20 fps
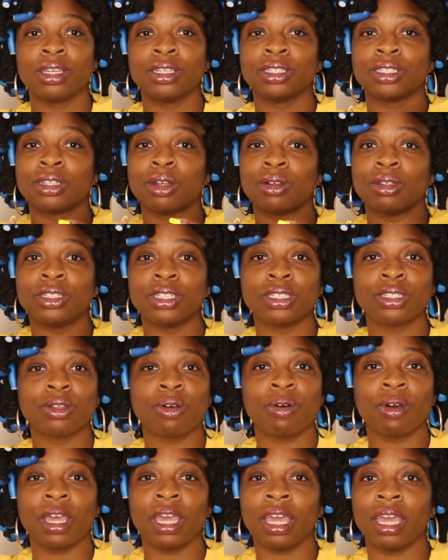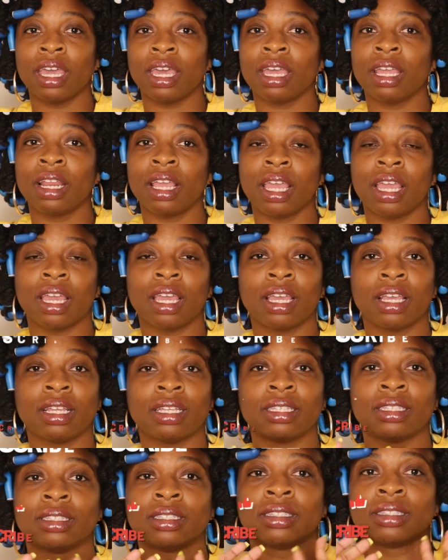So just go ahead
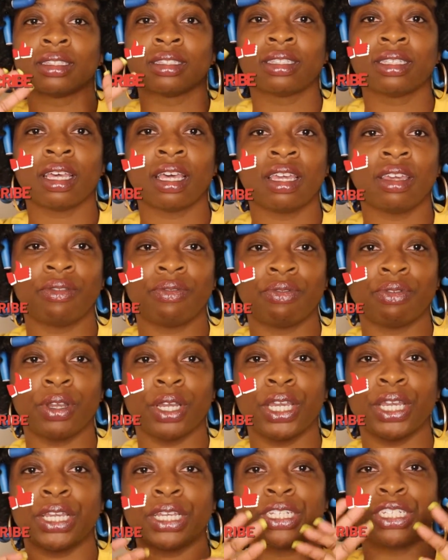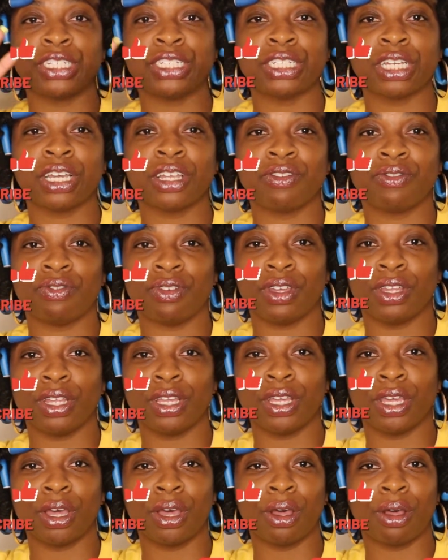and tell your friends, share the
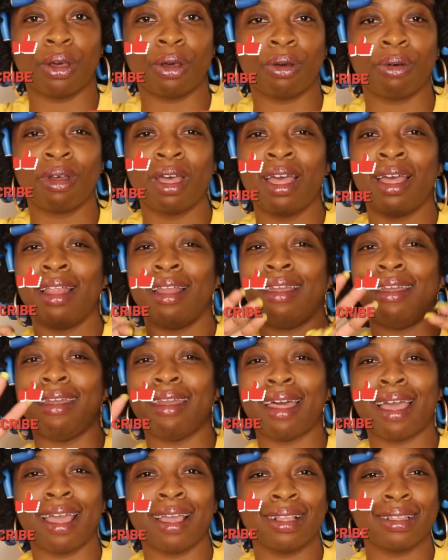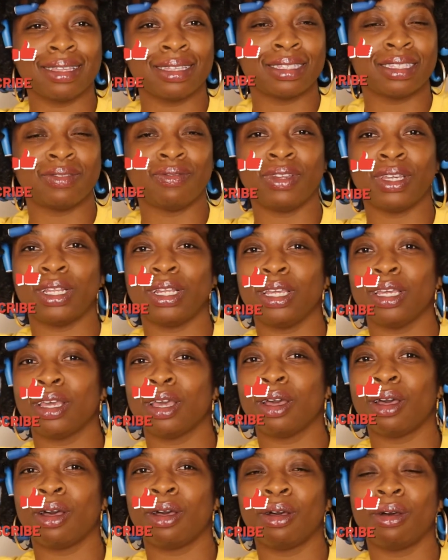video, like this
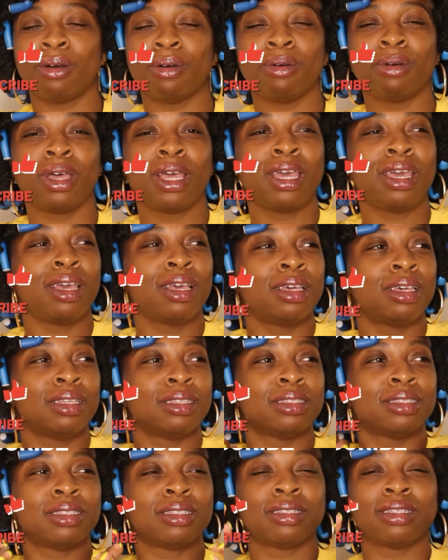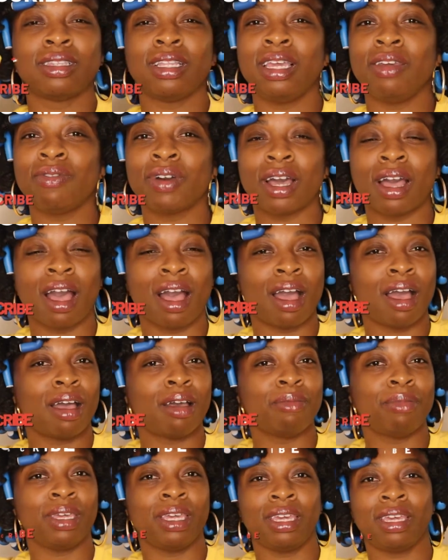video, leave a
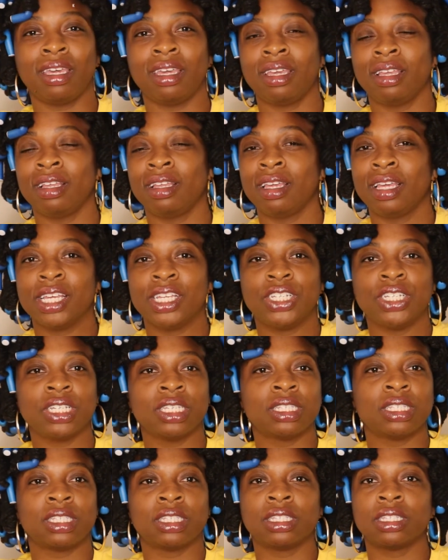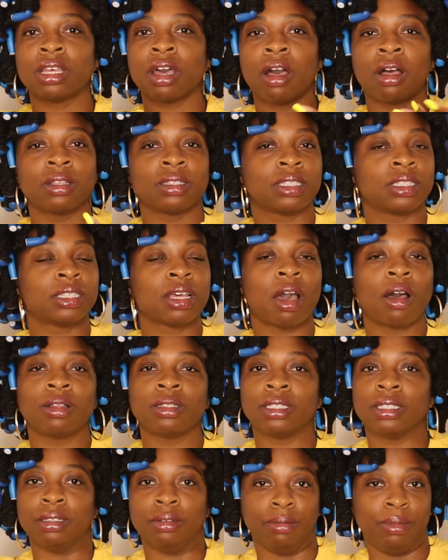comment, just talk
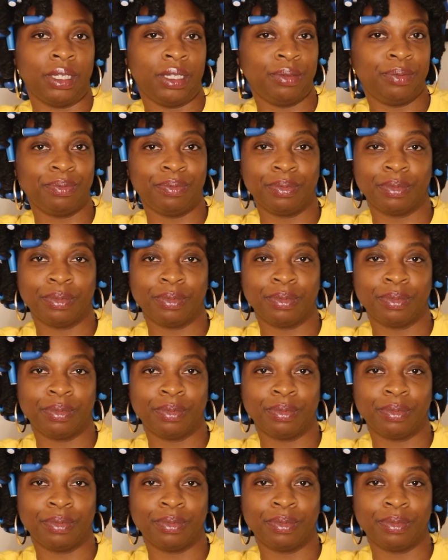to me.